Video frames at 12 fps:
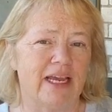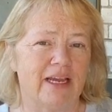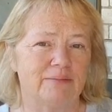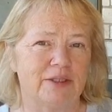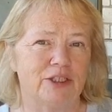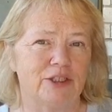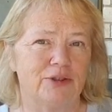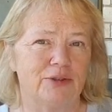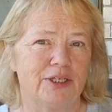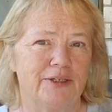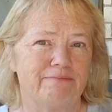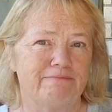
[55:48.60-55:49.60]

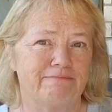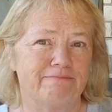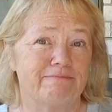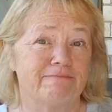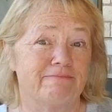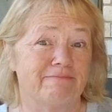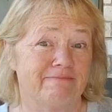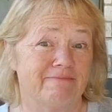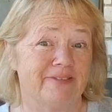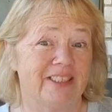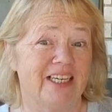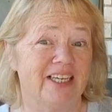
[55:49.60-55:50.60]
Absolutely.
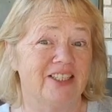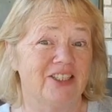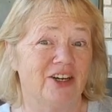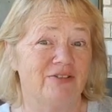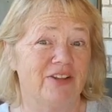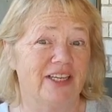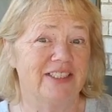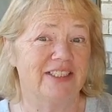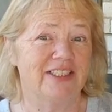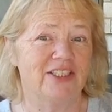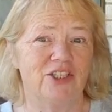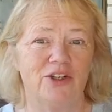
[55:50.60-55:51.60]
Tough
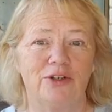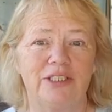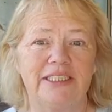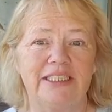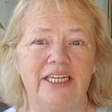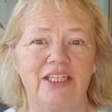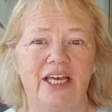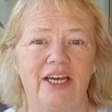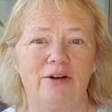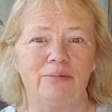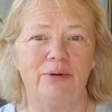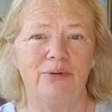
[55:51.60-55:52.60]
lessons to learn. See you
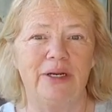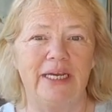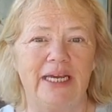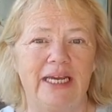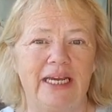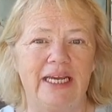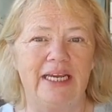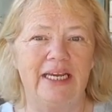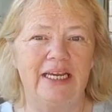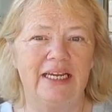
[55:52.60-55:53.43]
later, Marie.